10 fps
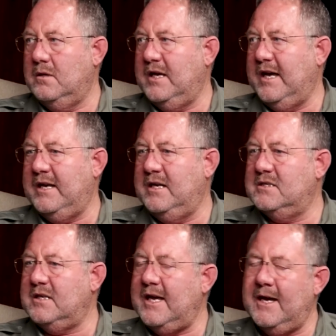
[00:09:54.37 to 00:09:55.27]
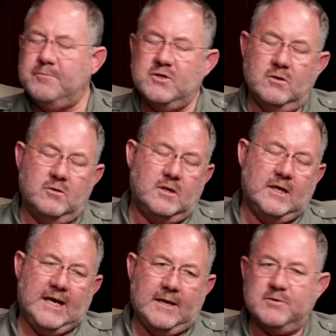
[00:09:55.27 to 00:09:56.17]
And it's
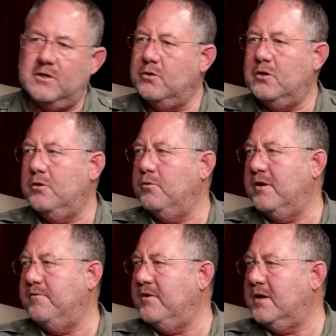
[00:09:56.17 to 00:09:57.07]
absolutely, absolutely horrific.